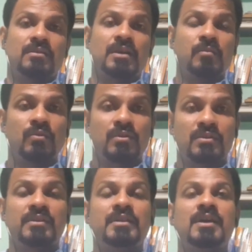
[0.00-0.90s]
About
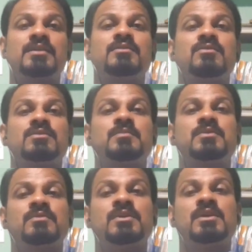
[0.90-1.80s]
that concept
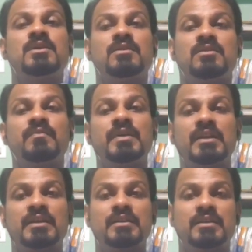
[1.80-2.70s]
we
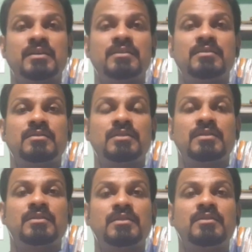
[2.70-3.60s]
learn here
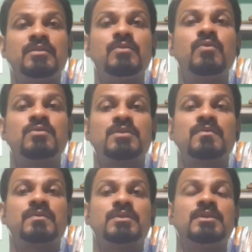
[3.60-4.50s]
the goals
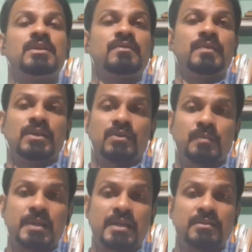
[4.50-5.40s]
of 5-year
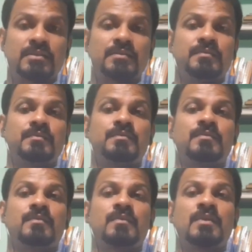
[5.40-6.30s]
plans:
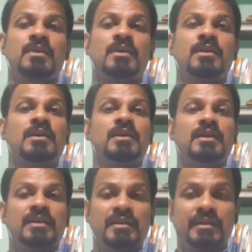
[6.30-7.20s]

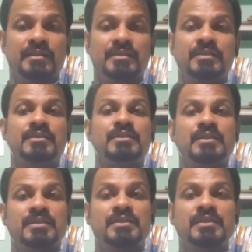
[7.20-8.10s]
agriculture,
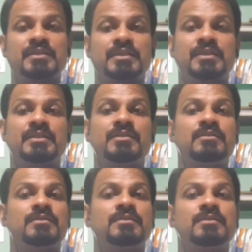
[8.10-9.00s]
industry, trade,
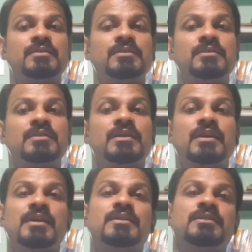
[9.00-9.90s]

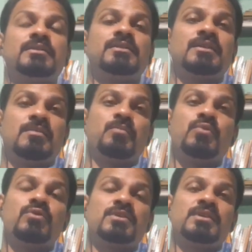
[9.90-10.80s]
and
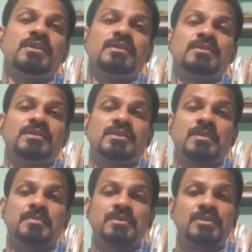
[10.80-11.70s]
import
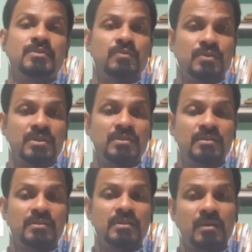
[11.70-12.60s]

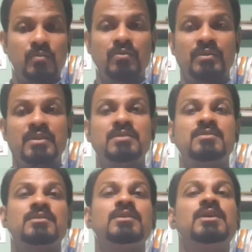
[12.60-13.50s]
substitution. About these
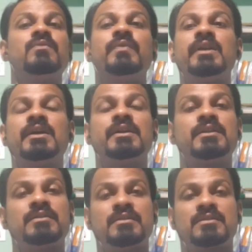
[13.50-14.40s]
we learn
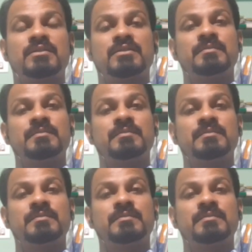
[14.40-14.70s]
in this